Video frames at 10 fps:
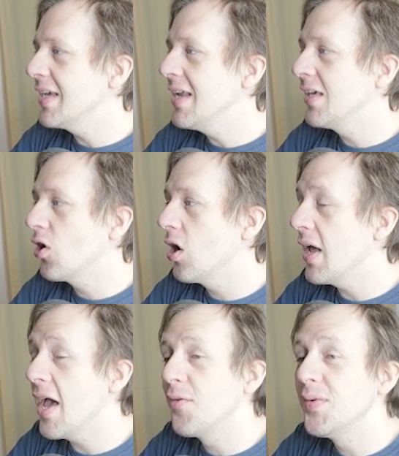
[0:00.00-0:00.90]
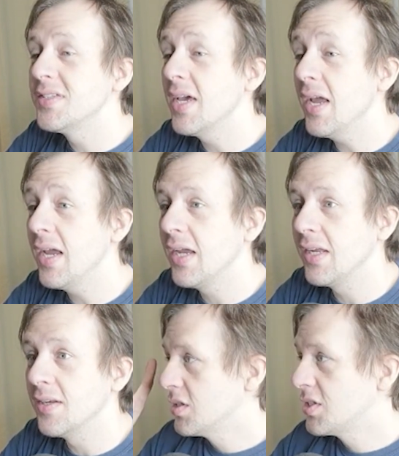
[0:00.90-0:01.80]
any card, add
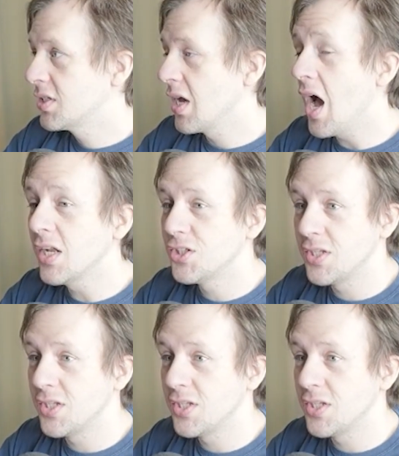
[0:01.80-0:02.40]
retain. Scotch